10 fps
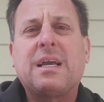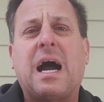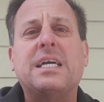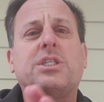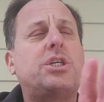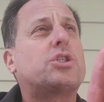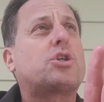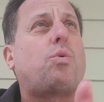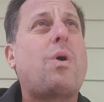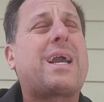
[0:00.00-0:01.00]
Guys,
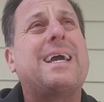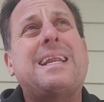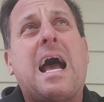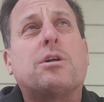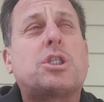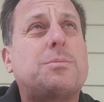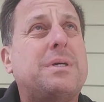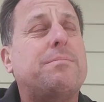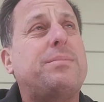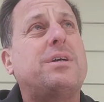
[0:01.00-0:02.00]
just quick
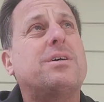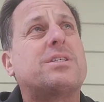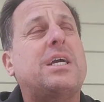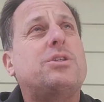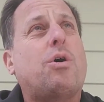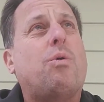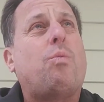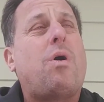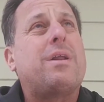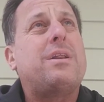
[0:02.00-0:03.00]
announcement because I don't
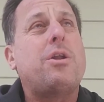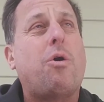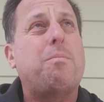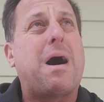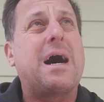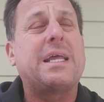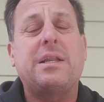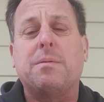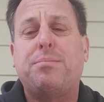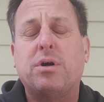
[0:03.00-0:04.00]
want nobody to